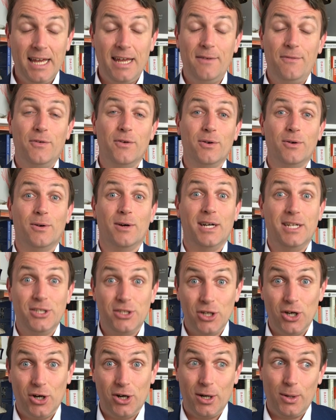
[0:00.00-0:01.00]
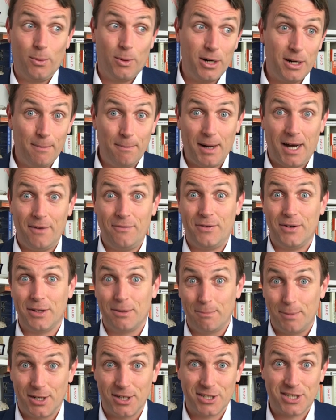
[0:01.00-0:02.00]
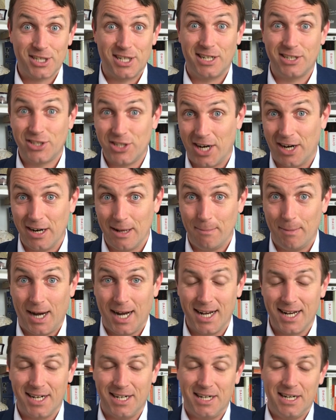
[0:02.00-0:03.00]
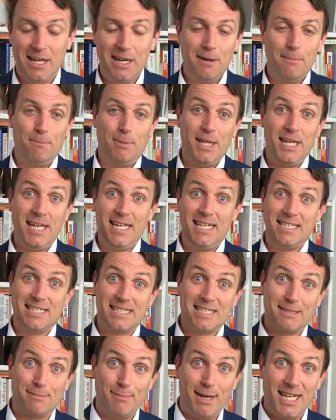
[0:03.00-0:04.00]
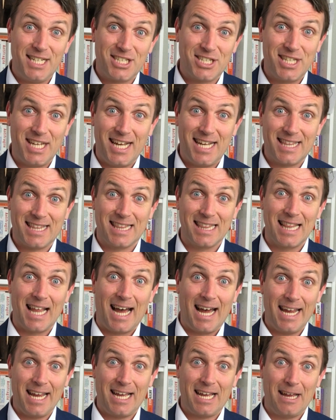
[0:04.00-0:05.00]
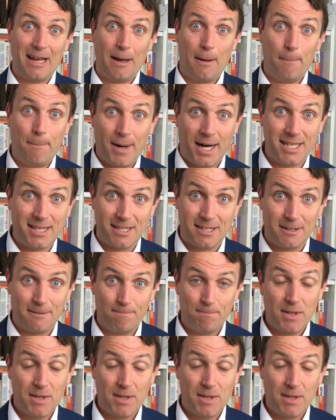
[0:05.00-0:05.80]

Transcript: If you enjoy Warren Buffett, Berkshire, Charlie Munger, please smash that like button.